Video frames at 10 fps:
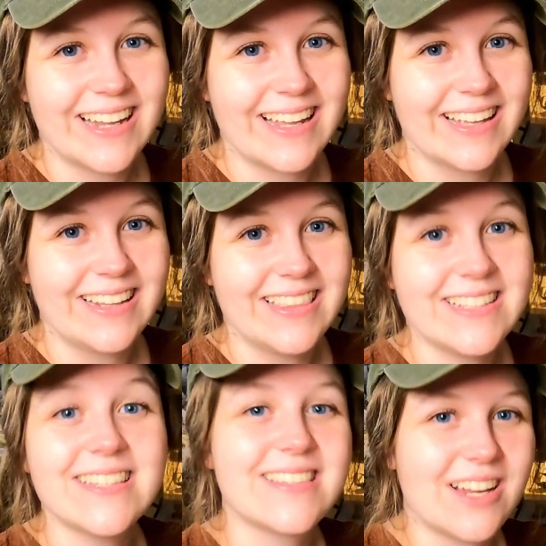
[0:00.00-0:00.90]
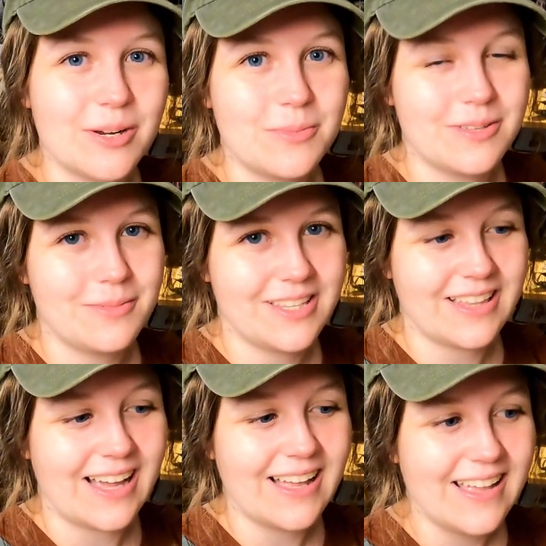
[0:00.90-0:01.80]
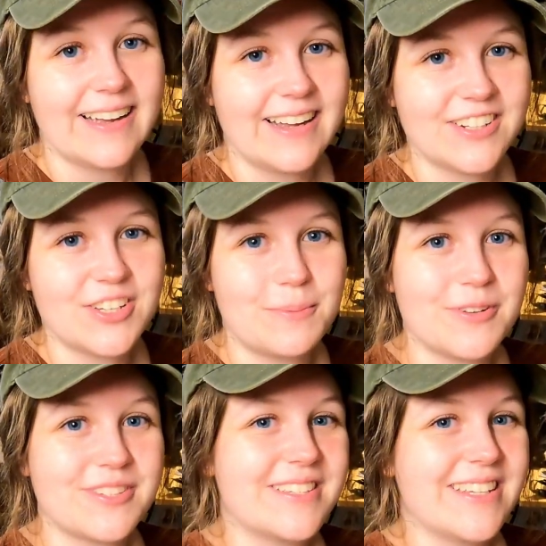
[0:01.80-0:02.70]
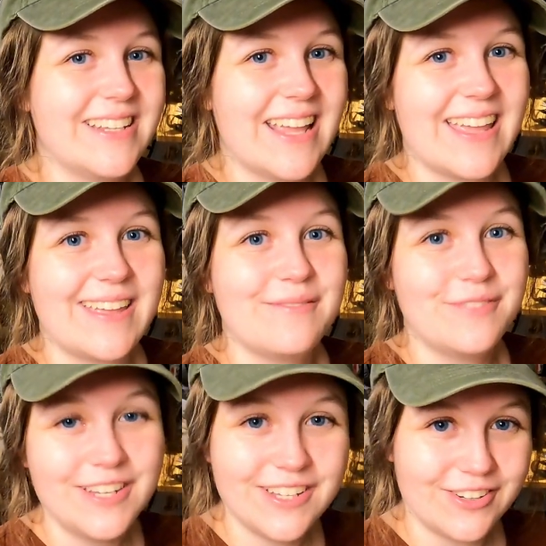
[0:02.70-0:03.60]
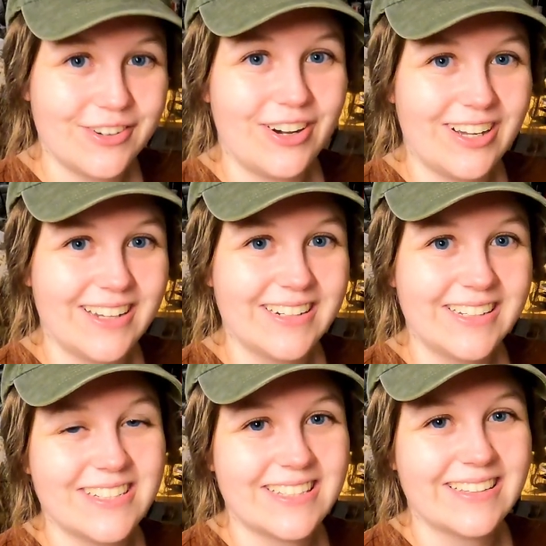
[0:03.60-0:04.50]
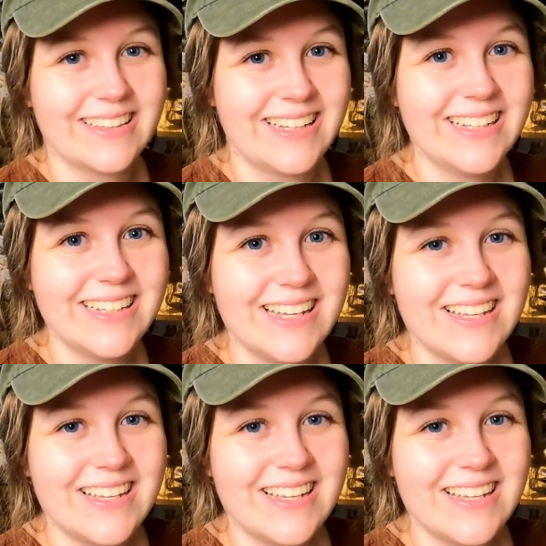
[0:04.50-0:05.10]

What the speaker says: And this is the Airbnb that I actually posted a video on recently.